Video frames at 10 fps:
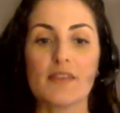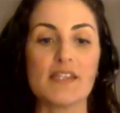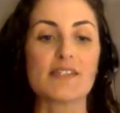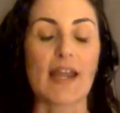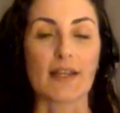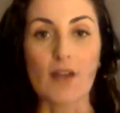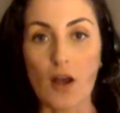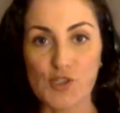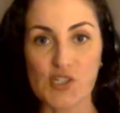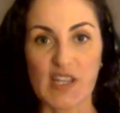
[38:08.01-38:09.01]
These
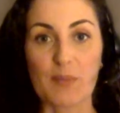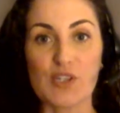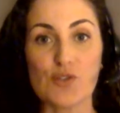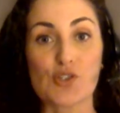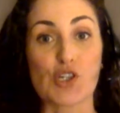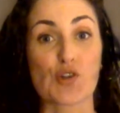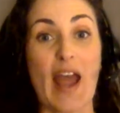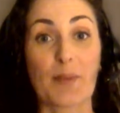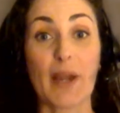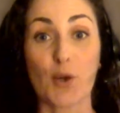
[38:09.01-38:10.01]
technologies can be used to
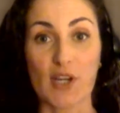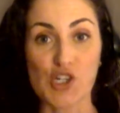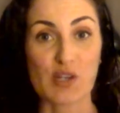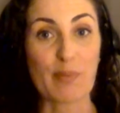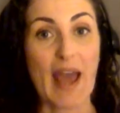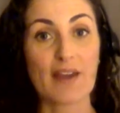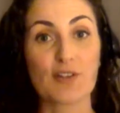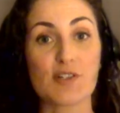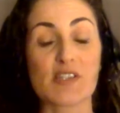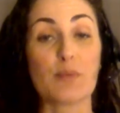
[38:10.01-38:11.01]
track migration
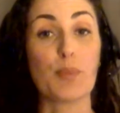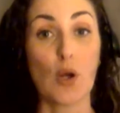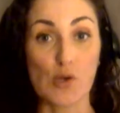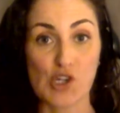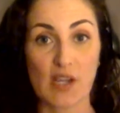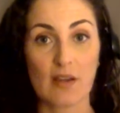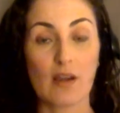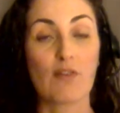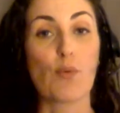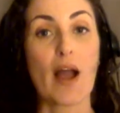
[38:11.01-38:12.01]
patterns and poaching
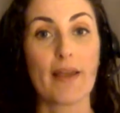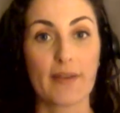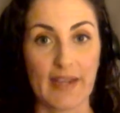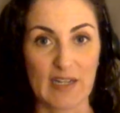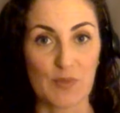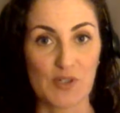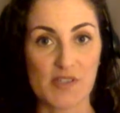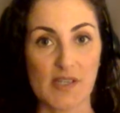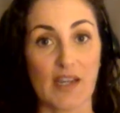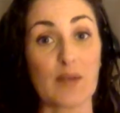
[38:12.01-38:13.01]
of wild
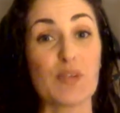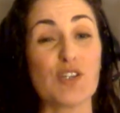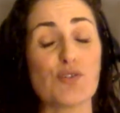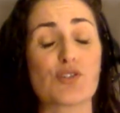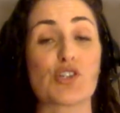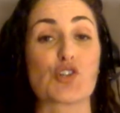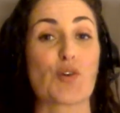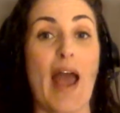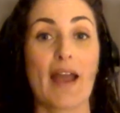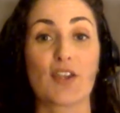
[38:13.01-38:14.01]
animals. It can be used to
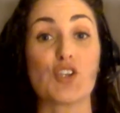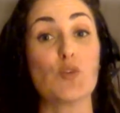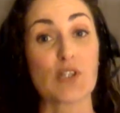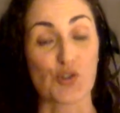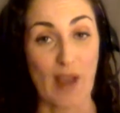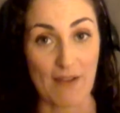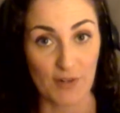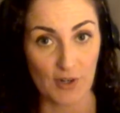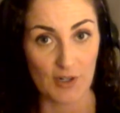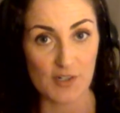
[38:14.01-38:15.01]
track human
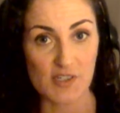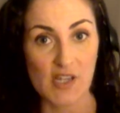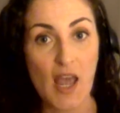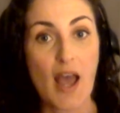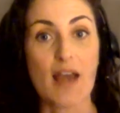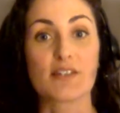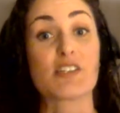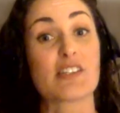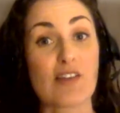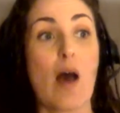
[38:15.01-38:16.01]
traffickers, to
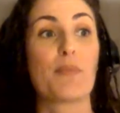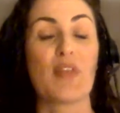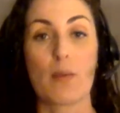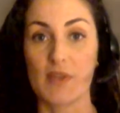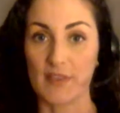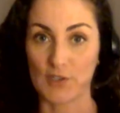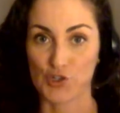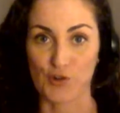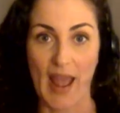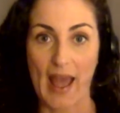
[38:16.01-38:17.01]
stop them in their
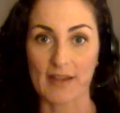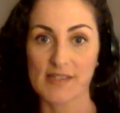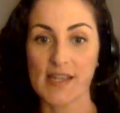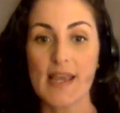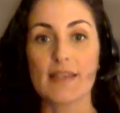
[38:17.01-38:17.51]
tracks.